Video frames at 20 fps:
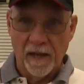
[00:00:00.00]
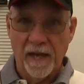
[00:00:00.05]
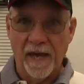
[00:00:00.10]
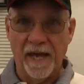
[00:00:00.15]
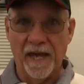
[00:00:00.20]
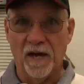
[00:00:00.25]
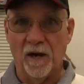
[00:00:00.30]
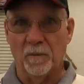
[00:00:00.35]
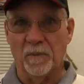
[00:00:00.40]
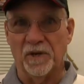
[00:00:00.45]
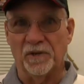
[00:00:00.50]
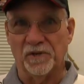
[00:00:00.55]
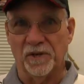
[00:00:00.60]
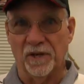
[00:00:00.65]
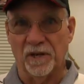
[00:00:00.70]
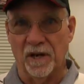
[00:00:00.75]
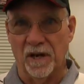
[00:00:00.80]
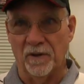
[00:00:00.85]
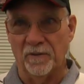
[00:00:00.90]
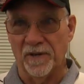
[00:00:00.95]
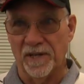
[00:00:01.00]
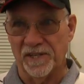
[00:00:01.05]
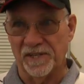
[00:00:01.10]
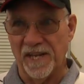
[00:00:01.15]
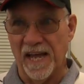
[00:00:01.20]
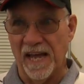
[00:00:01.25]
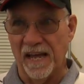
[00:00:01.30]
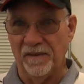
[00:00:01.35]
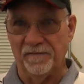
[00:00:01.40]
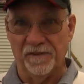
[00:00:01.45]
Handle material on this
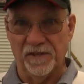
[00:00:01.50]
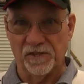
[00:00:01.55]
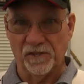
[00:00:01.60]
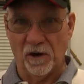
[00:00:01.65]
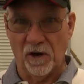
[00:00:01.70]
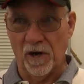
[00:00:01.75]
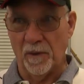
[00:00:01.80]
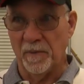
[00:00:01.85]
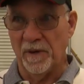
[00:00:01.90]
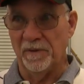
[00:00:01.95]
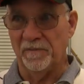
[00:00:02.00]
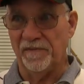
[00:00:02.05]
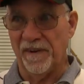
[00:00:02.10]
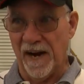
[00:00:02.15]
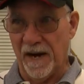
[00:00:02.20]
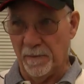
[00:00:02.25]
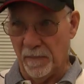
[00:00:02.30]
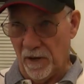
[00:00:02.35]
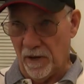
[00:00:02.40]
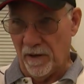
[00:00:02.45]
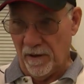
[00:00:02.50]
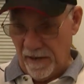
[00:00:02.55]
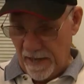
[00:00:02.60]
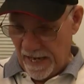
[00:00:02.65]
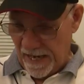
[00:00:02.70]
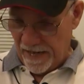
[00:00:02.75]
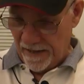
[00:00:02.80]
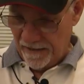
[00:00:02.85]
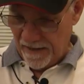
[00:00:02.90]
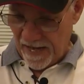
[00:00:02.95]
knife is carbon fiber, and